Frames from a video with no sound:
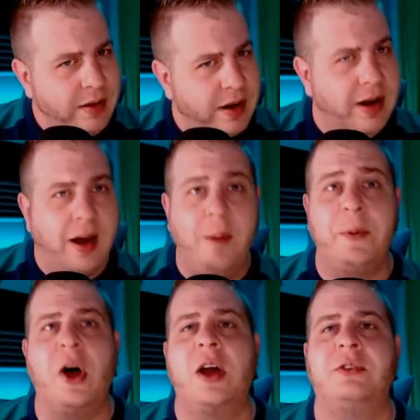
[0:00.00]
a
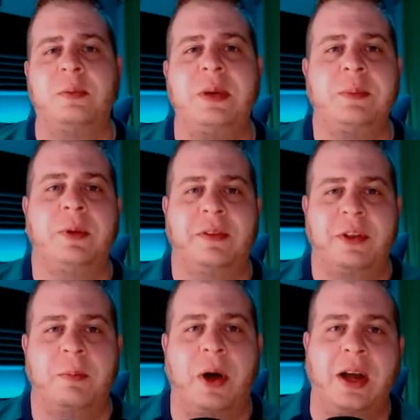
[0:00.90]
couple hundred people, if
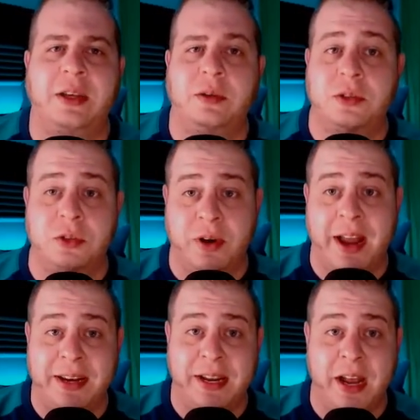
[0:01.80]
they're bot users, are
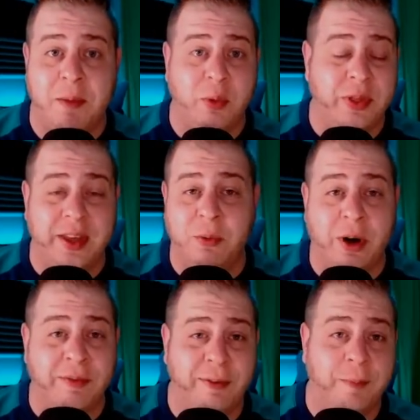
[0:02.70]
ending up with
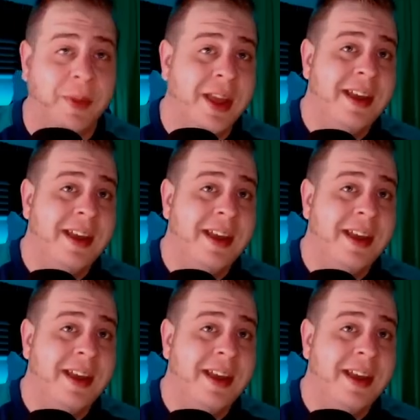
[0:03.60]
anywhere from